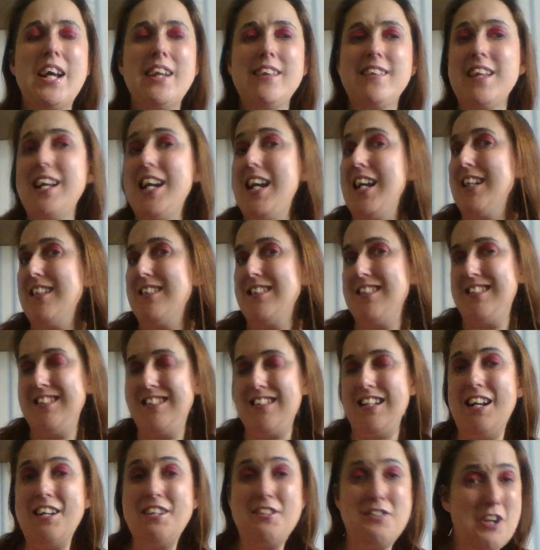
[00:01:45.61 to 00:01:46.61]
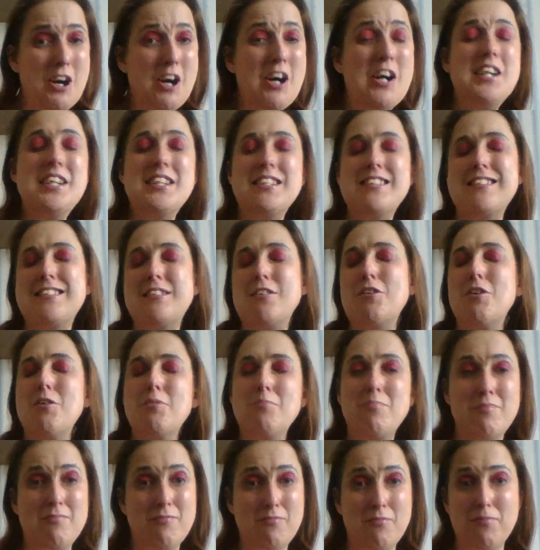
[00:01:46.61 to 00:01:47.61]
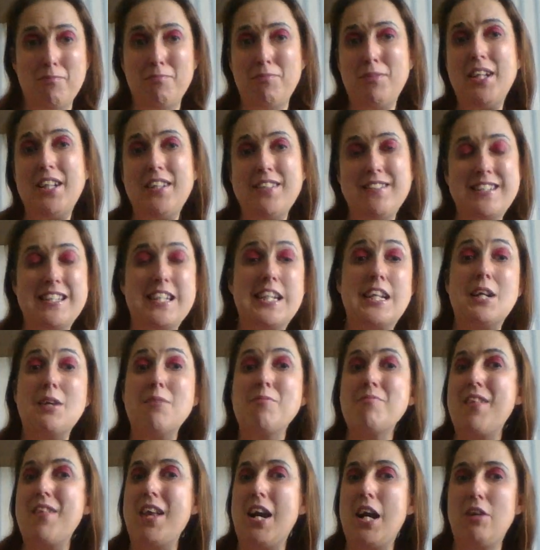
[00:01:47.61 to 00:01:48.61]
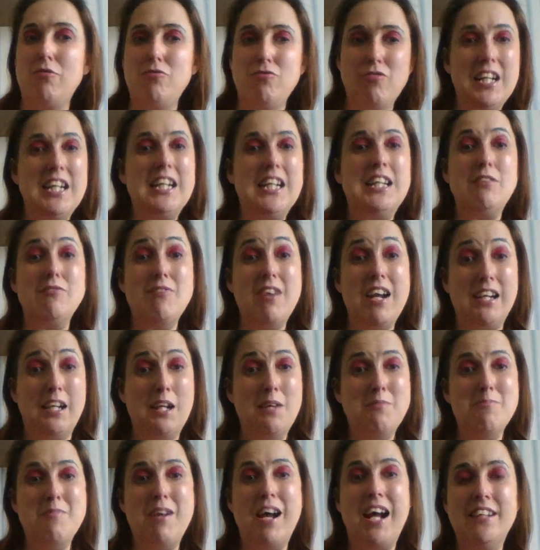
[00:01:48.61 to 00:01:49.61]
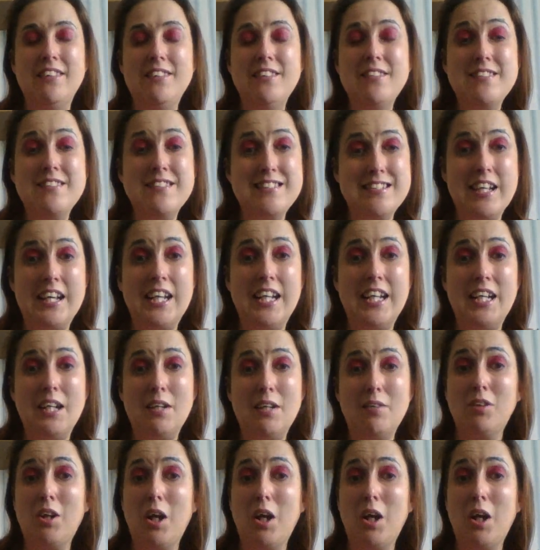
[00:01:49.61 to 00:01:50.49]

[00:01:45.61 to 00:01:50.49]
there's a dinosaur museum that I really recommend uh,